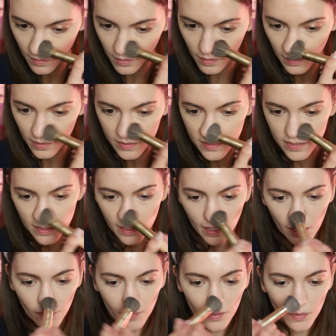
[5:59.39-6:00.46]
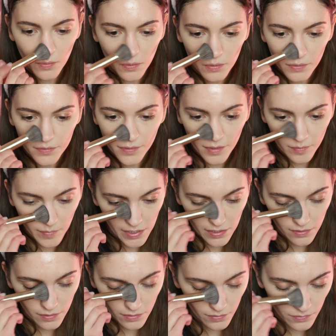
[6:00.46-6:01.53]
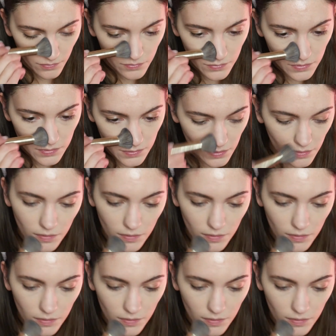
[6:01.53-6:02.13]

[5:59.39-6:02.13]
Let's see how it holds on my nose.